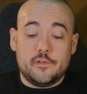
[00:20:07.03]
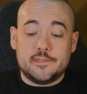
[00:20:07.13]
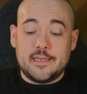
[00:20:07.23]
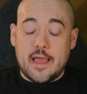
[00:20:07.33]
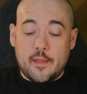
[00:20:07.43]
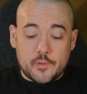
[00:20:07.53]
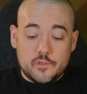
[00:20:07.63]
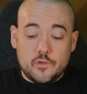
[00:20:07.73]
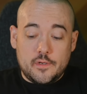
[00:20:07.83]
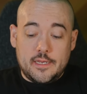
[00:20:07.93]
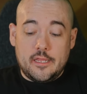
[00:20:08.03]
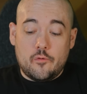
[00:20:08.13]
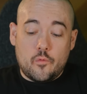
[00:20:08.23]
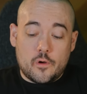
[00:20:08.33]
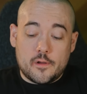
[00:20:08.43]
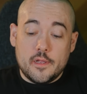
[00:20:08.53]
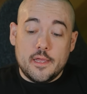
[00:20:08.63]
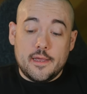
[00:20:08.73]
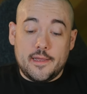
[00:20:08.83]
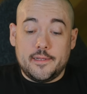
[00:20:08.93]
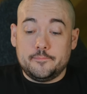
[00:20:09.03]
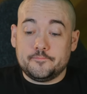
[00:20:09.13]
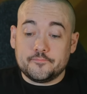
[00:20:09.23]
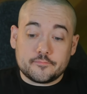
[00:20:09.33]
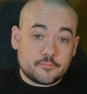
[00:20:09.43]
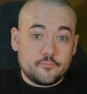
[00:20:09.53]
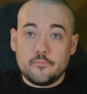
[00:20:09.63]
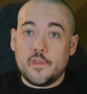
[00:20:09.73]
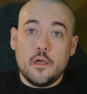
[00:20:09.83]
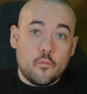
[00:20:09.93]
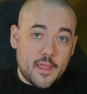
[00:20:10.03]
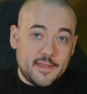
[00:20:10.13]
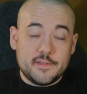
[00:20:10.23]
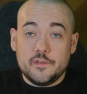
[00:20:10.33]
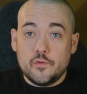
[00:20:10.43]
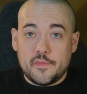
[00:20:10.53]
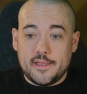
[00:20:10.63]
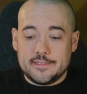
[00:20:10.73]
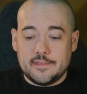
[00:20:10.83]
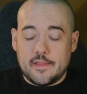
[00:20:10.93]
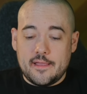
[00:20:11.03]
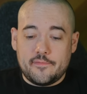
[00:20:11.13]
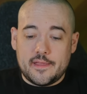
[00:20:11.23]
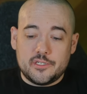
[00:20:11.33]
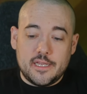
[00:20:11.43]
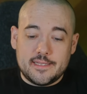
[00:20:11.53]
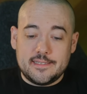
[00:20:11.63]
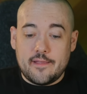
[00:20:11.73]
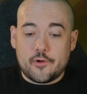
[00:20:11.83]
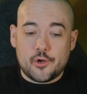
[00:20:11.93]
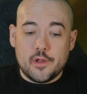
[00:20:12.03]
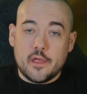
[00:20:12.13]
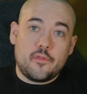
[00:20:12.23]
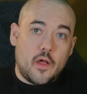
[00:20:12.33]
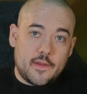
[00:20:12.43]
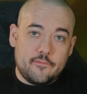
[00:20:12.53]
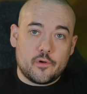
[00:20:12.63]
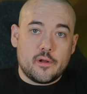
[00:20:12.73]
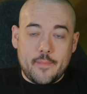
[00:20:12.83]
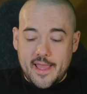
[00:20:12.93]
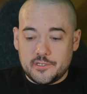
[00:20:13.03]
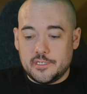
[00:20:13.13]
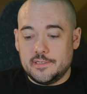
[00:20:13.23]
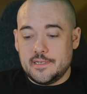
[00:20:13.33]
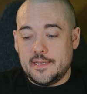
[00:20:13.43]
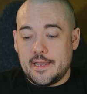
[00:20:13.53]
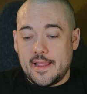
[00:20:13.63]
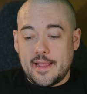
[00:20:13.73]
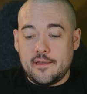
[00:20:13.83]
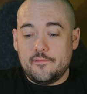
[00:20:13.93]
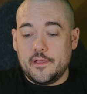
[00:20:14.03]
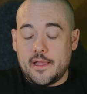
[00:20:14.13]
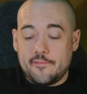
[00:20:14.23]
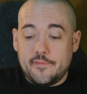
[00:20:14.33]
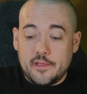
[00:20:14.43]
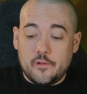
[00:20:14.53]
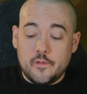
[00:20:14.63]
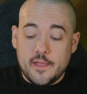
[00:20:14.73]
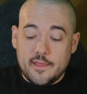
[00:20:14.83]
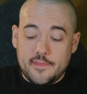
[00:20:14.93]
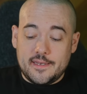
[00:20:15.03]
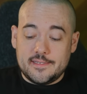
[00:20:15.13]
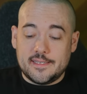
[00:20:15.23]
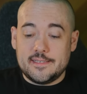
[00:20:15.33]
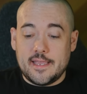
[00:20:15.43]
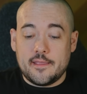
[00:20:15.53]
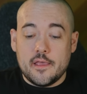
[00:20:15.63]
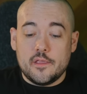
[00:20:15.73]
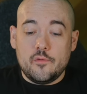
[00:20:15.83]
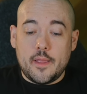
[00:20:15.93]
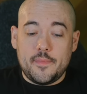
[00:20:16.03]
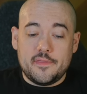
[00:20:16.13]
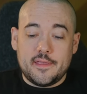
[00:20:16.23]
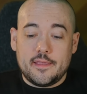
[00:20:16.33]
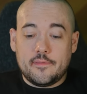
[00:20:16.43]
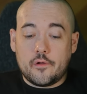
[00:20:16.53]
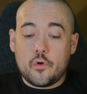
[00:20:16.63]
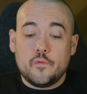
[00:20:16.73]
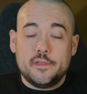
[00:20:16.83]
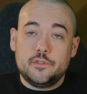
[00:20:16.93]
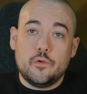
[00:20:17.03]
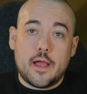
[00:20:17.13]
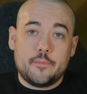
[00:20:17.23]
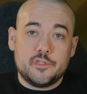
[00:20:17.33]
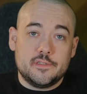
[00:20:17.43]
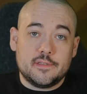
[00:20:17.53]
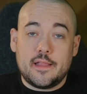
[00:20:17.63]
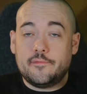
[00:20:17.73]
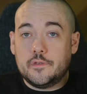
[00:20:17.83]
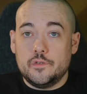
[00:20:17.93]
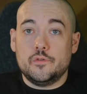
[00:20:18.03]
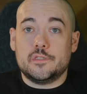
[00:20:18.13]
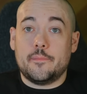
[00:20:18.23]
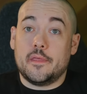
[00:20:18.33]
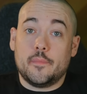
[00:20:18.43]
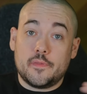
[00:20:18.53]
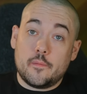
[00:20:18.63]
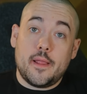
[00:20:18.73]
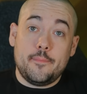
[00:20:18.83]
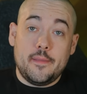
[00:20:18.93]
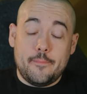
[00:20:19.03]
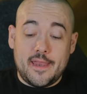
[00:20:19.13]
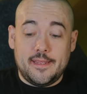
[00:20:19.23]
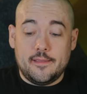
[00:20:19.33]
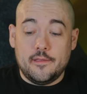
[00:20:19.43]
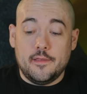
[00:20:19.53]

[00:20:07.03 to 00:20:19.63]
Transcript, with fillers: It's an opportunity or, um, a way to do things in life that she has never thought of or imagined and i kind of feel i feel that it's like saying you might be thinking there are only two options in life to do something but there might be many